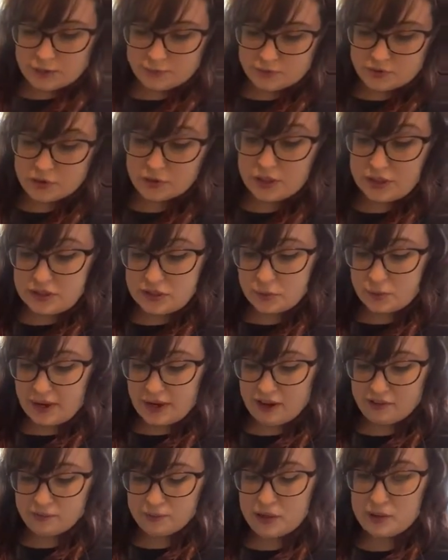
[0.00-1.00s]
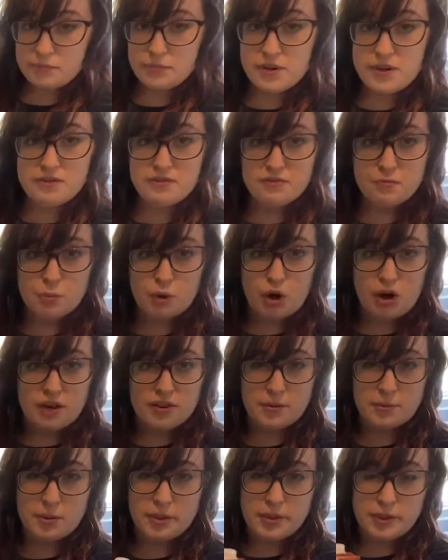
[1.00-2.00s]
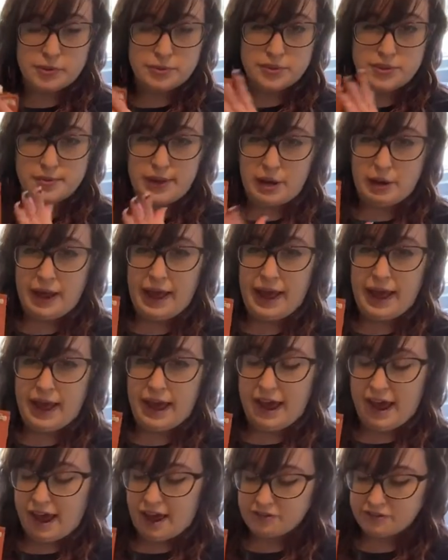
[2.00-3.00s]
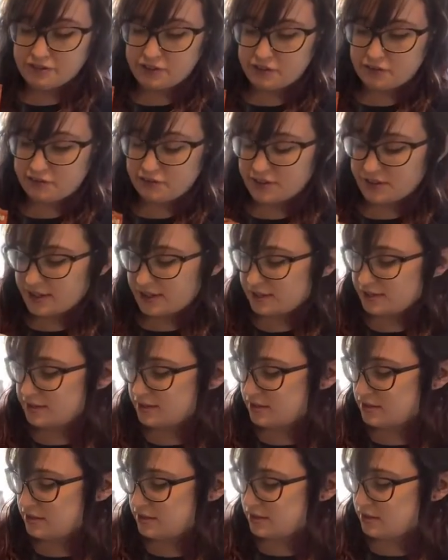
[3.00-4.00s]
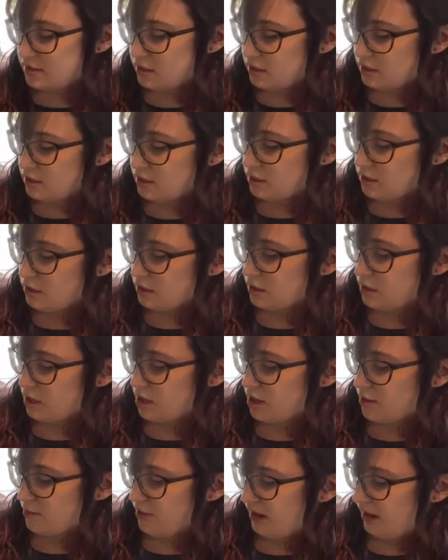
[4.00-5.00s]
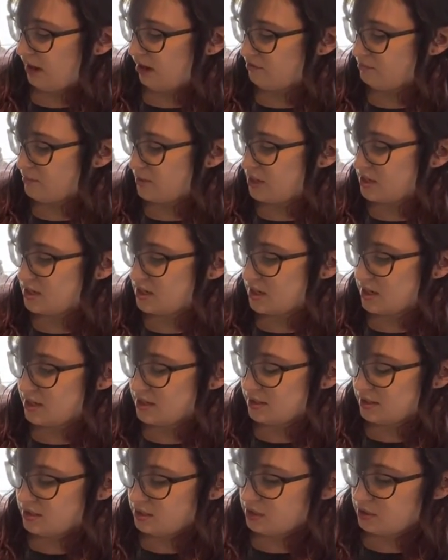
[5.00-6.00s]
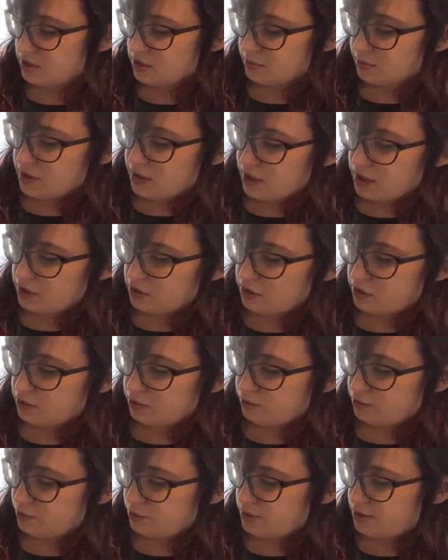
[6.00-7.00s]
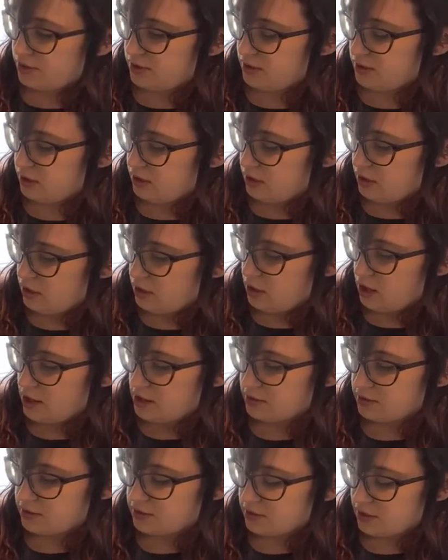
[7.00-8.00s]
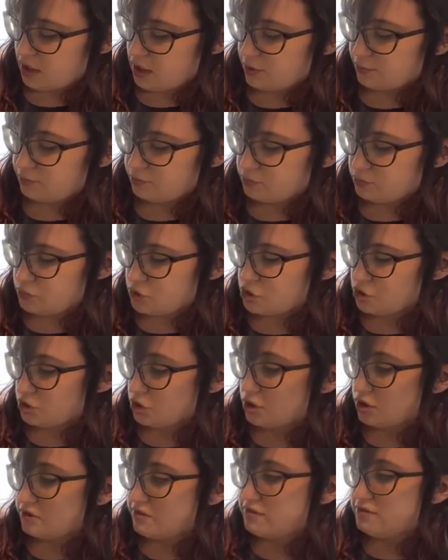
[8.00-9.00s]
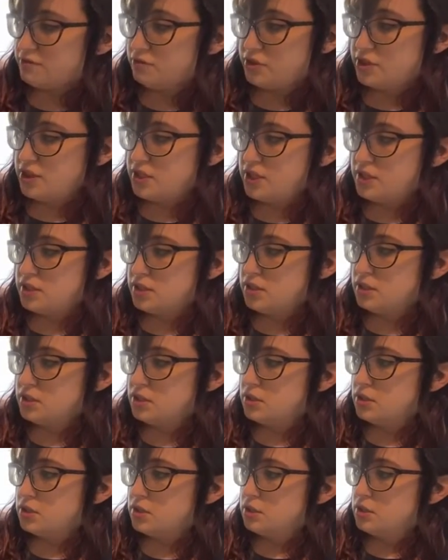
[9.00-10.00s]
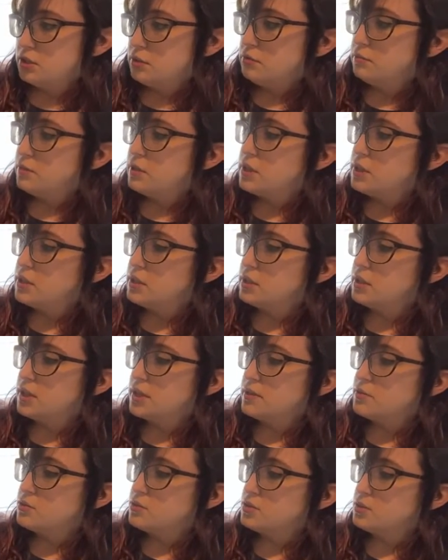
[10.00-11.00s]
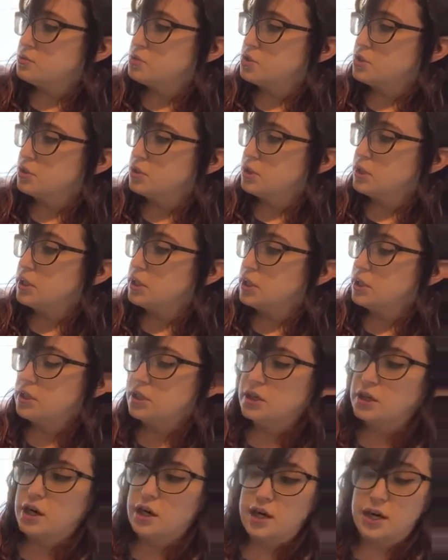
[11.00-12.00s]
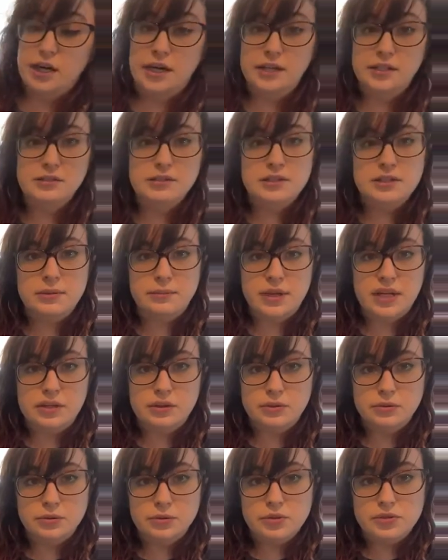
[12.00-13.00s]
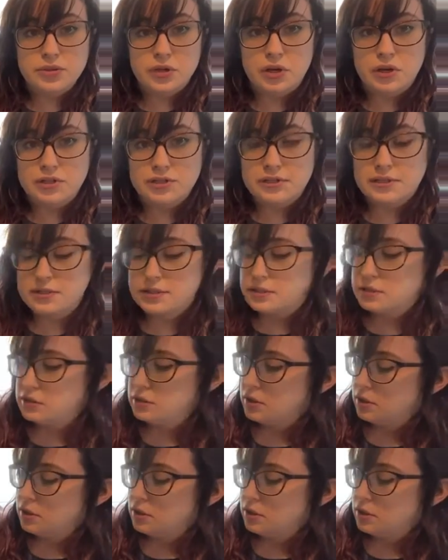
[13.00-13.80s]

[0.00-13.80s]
So yeah, so I have my beef broth. I'm going to use about half of this. I have my diced tomatoes and some sugar-free, right? Yeah, there's no sugar in here. Tomato sauce.